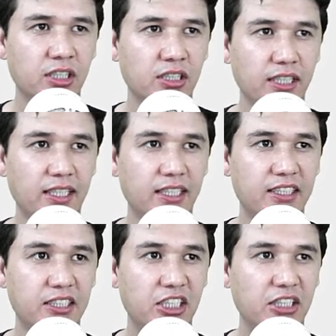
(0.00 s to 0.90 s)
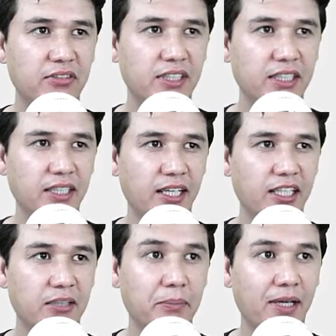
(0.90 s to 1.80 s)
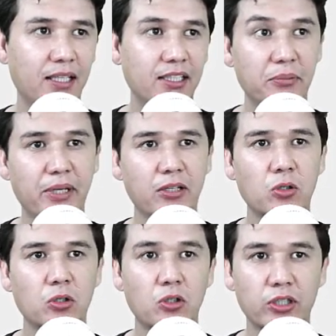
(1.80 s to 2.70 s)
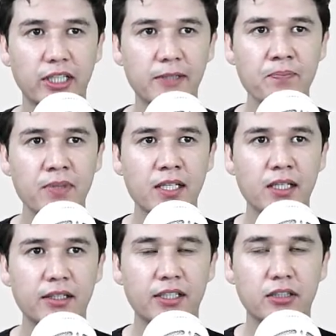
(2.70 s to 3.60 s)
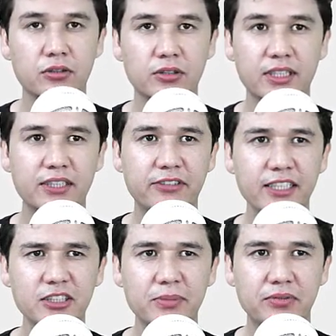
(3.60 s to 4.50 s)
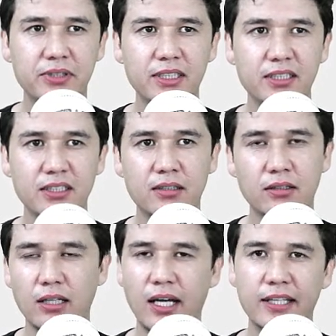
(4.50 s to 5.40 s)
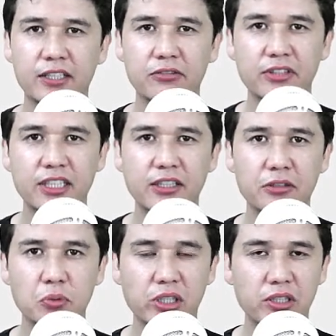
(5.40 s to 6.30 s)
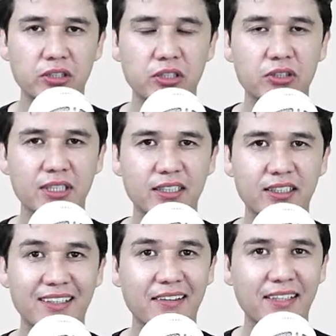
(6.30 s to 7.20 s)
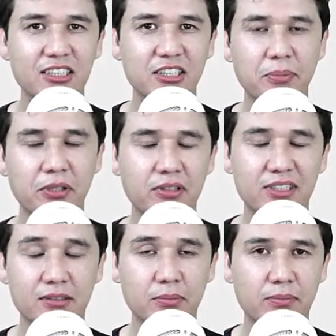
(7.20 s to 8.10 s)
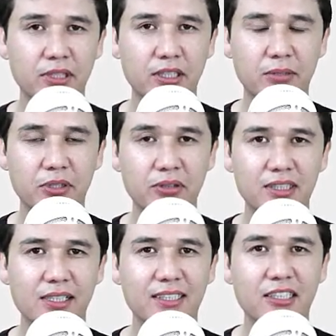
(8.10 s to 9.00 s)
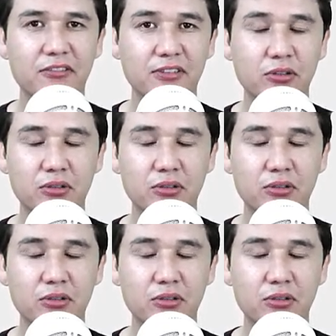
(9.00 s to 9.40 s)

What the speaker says: and kiwi, and melon and mango. Okay, now the difference between, like, we were using list in previous lesson. If you